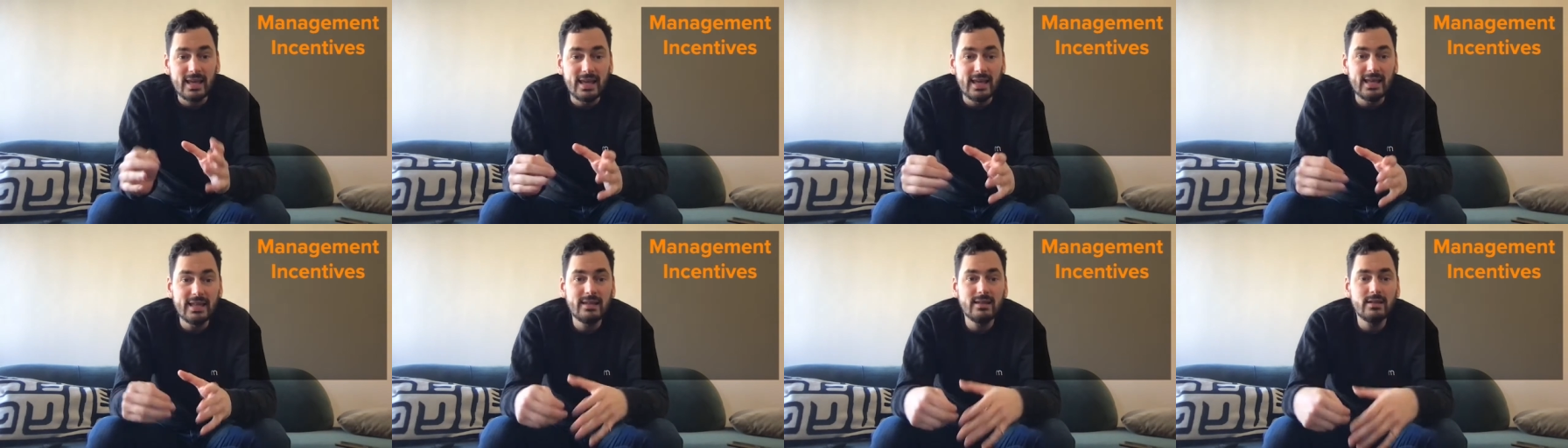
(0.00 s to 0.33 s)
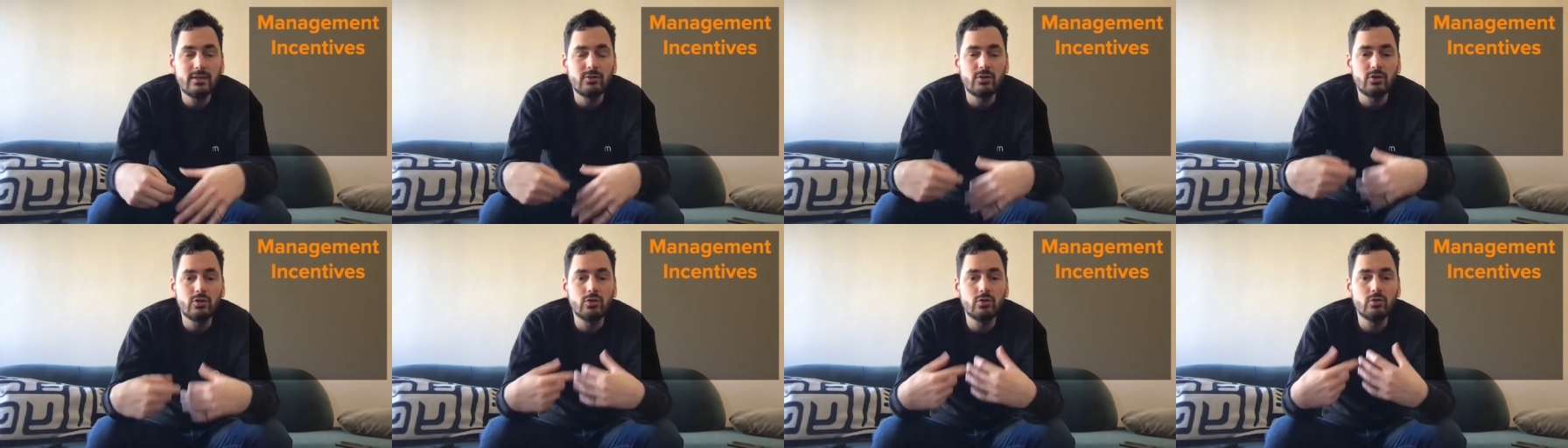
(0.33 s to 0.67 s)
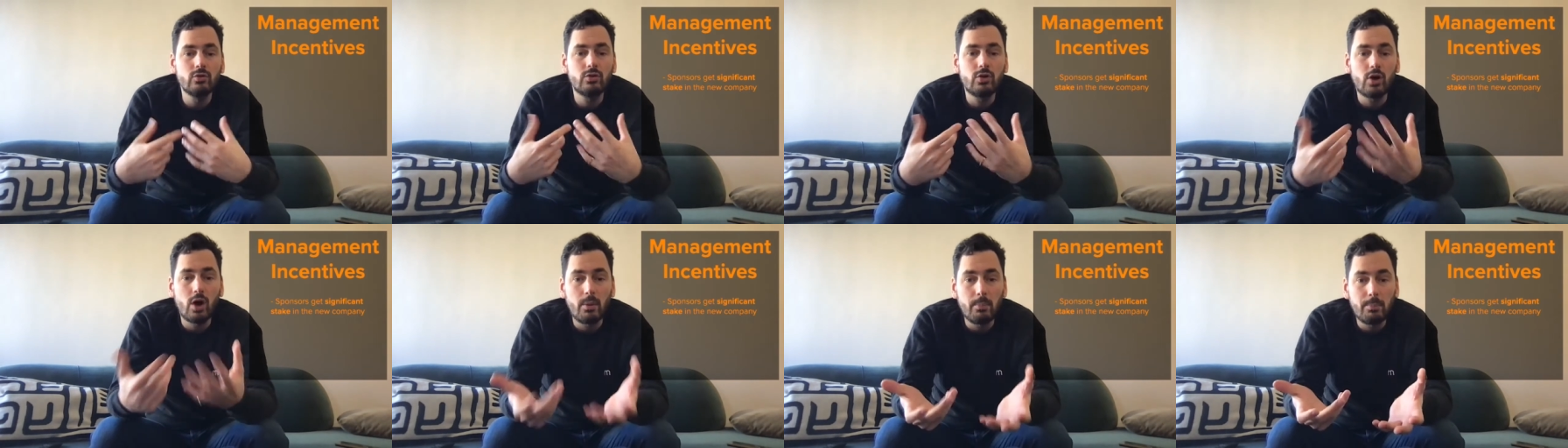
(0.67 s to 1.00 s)
in the
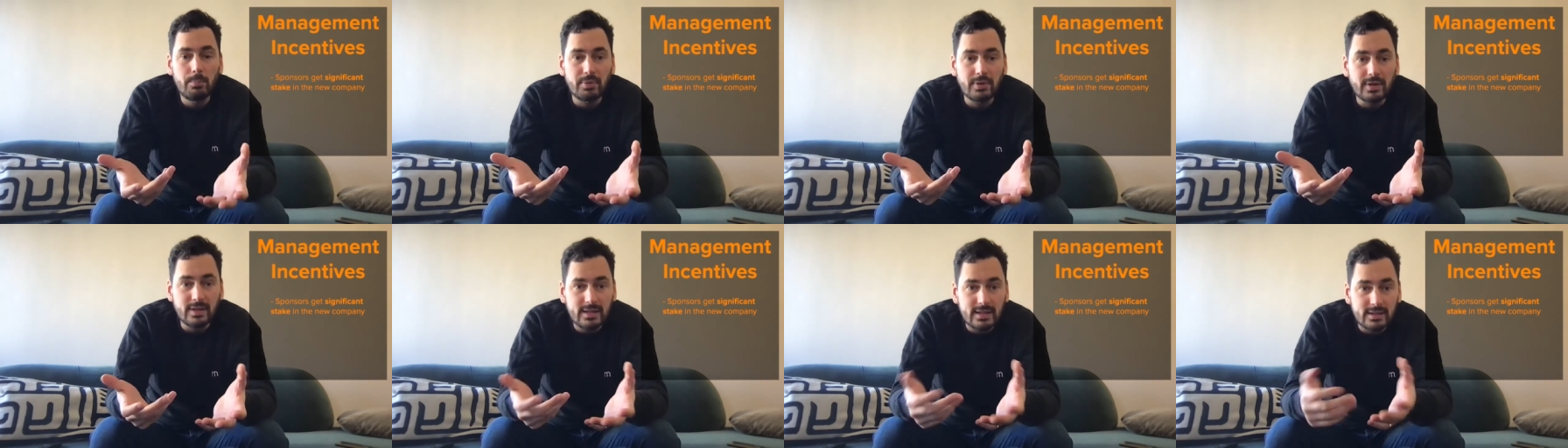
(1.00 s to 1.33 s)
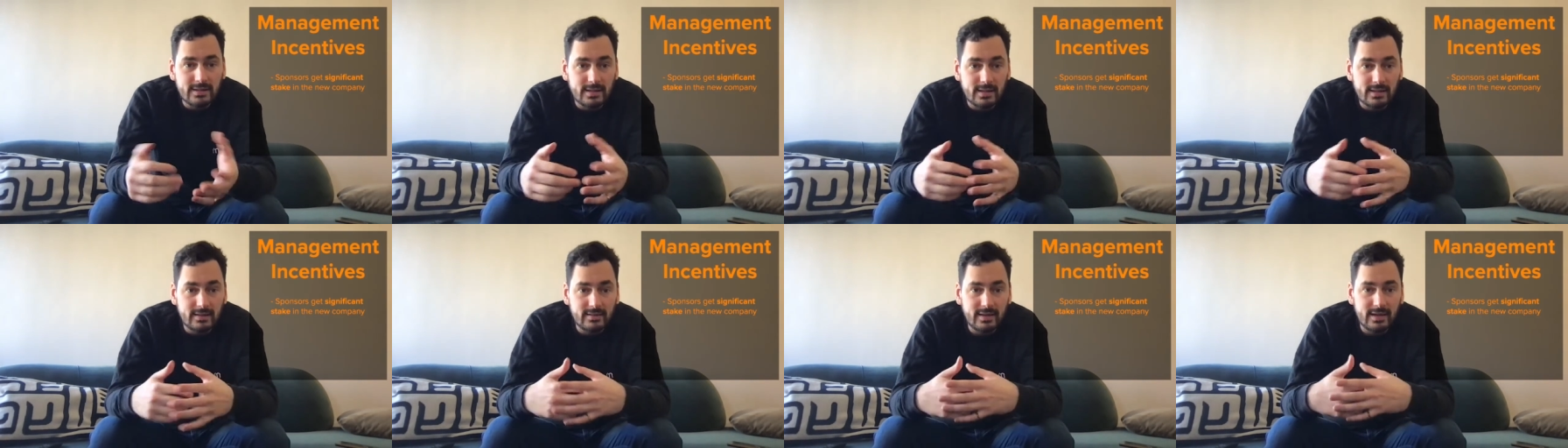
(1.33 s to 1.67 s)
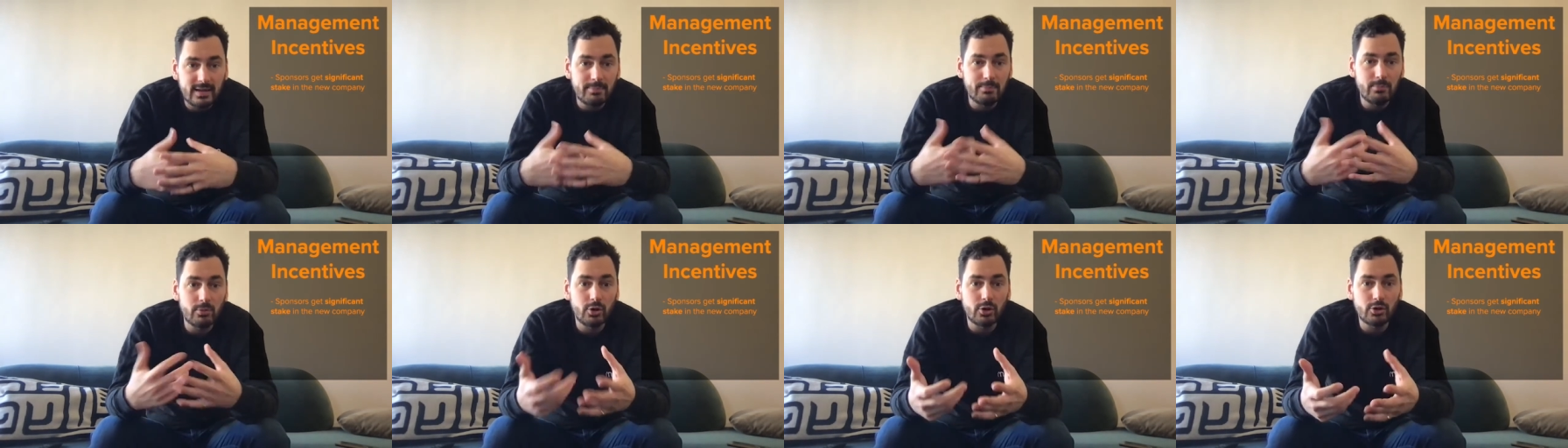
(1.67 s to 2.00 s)
new company that
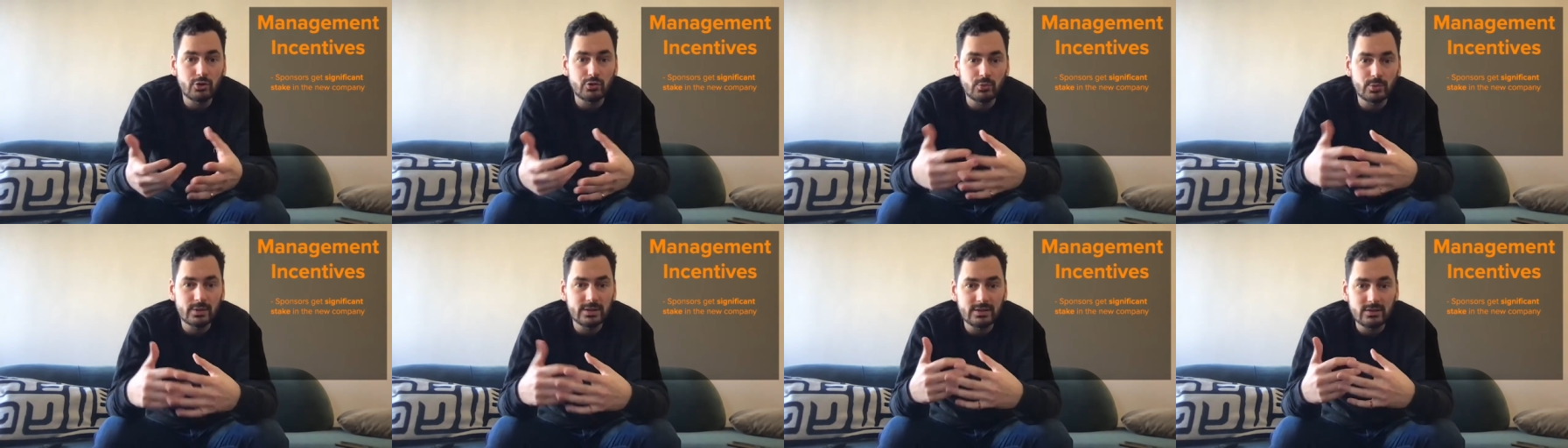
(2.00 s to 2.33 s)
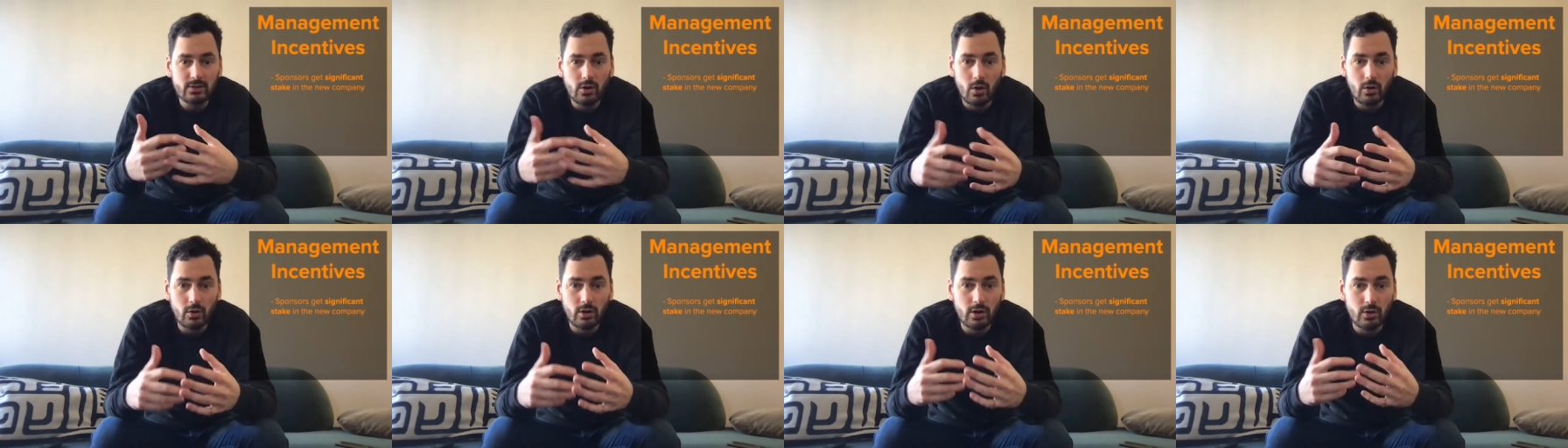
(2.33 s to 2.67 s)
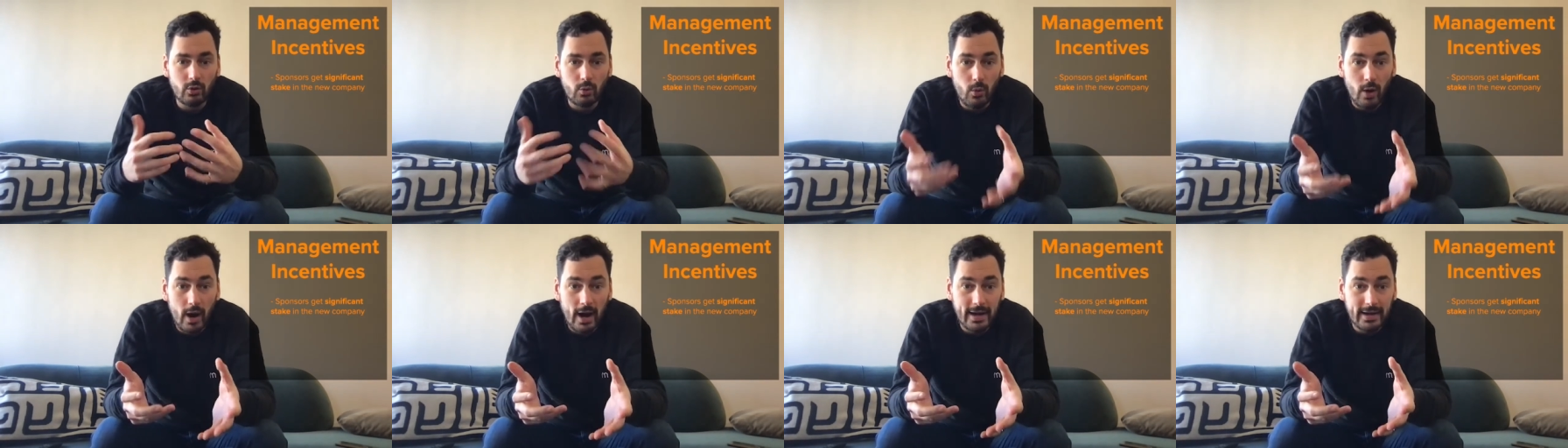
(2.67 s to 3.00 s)
they merge with or
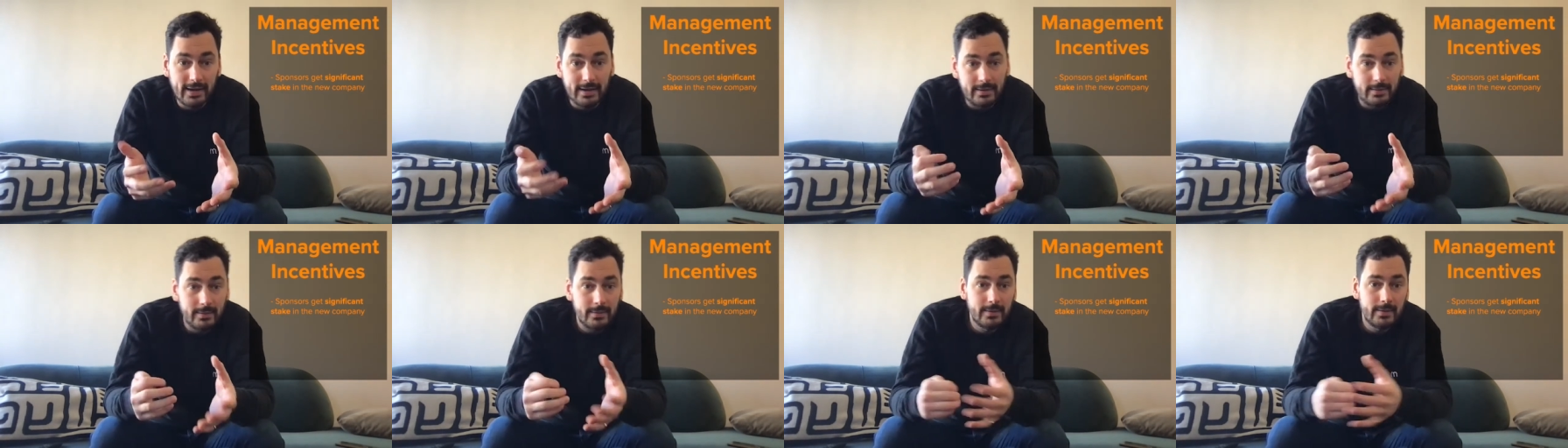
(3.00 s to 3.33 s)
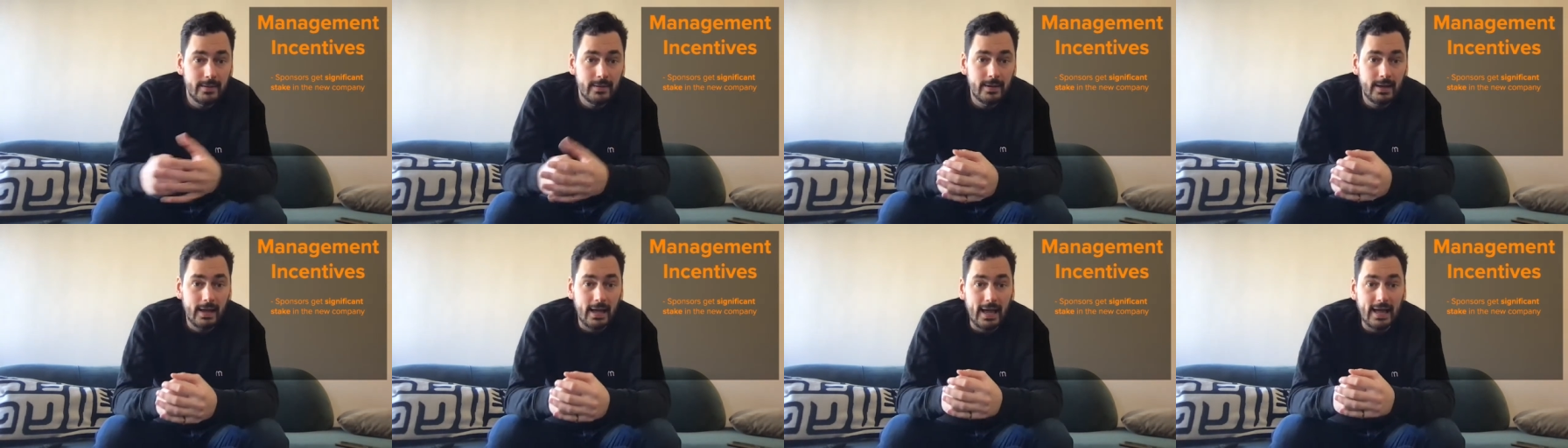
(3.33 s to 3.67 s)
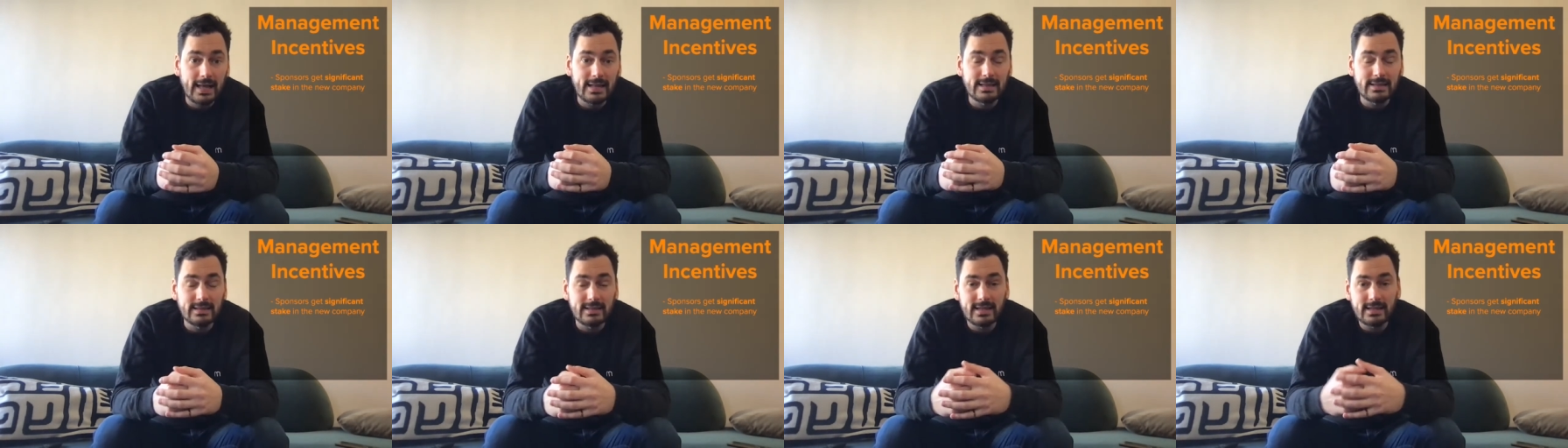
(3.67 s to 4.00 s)
acquire.
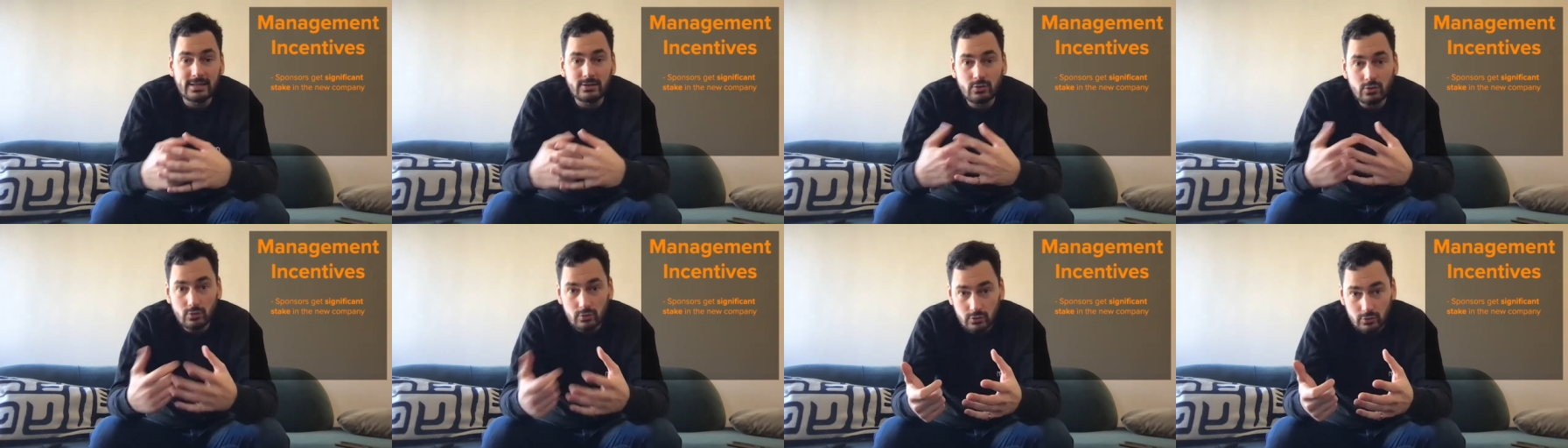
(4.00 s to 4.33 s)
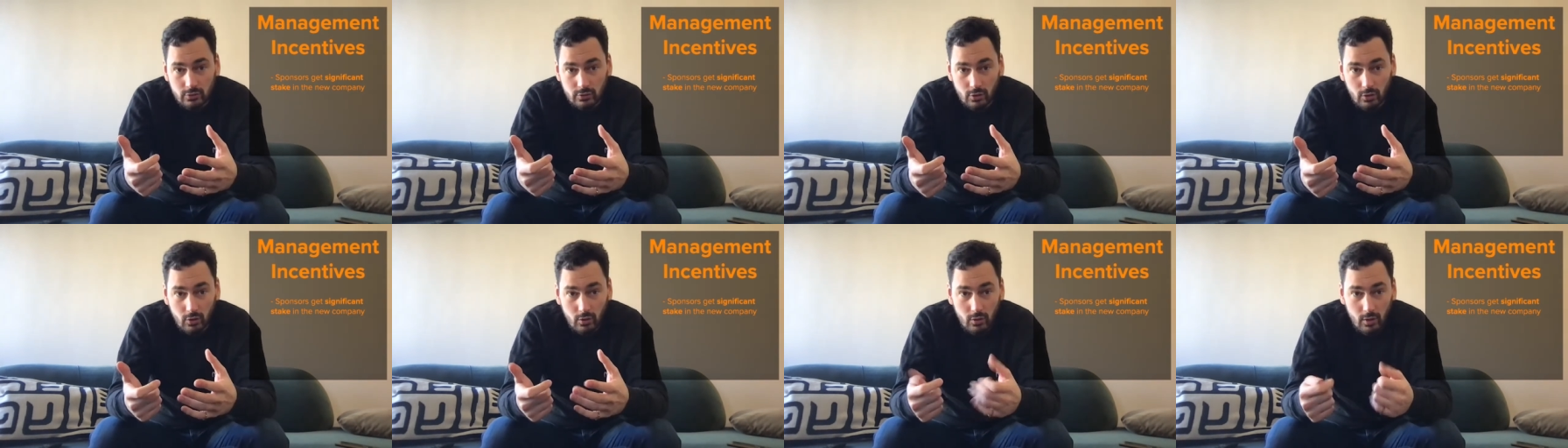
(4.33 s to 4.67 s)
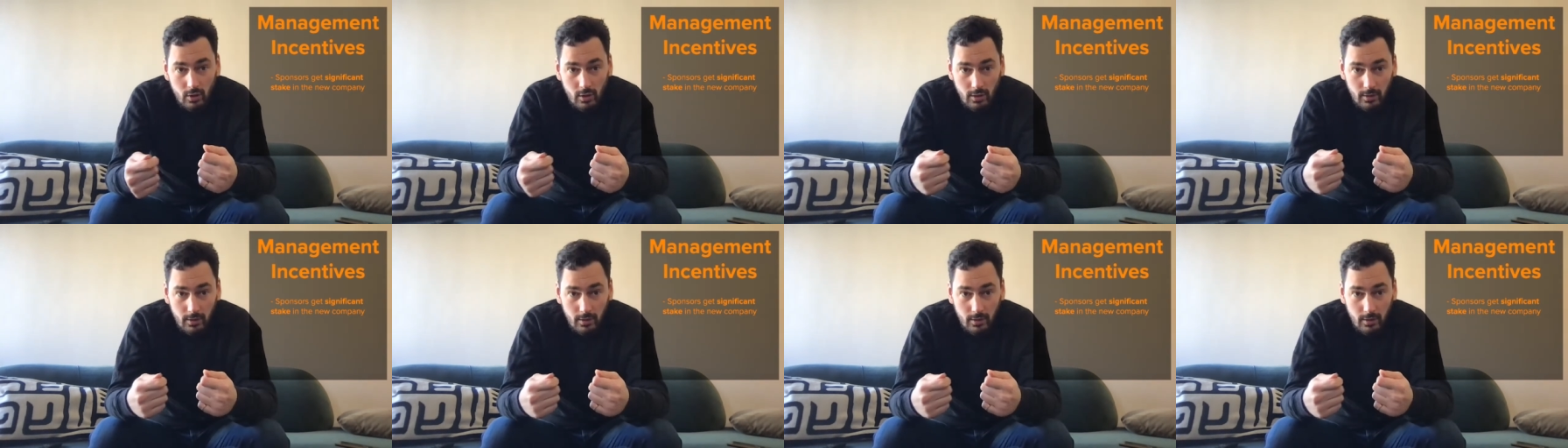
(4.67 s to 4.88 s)
And they do so